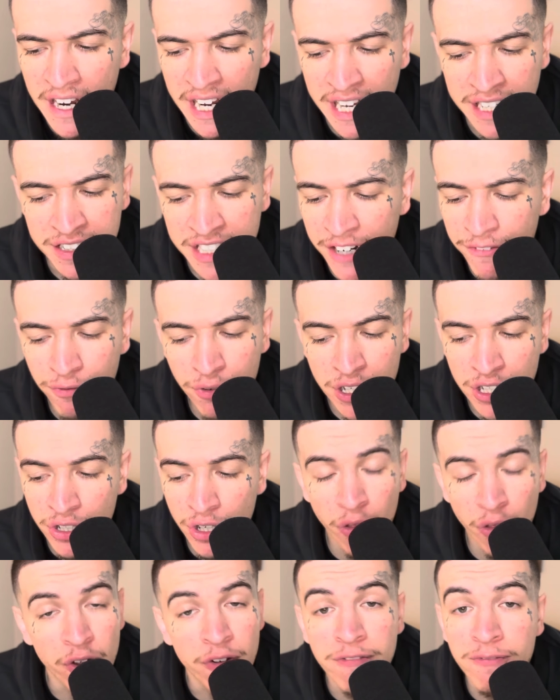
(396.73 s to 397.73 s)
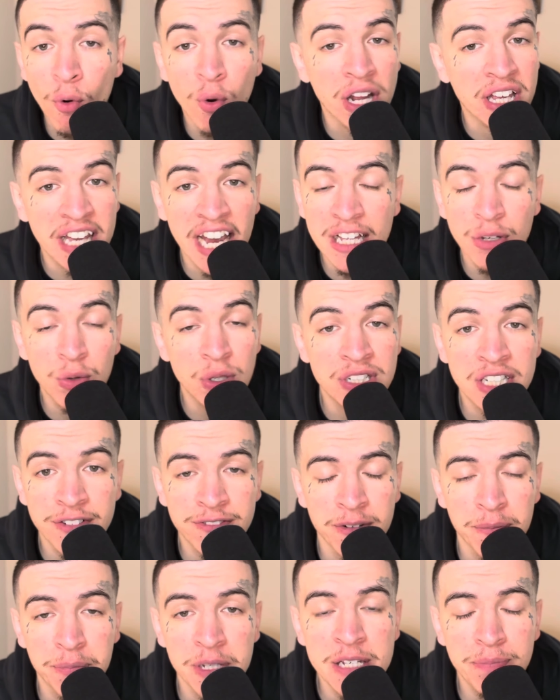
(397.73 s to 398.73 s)
different, you know, they're fornicating with
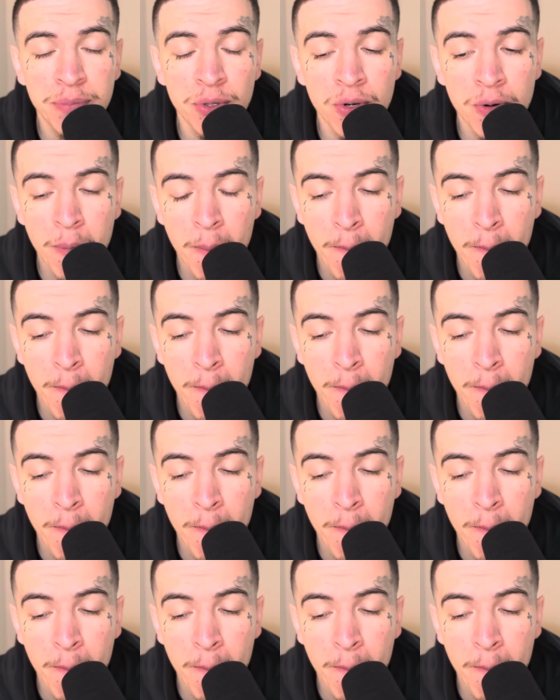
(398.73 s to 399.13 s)
different people.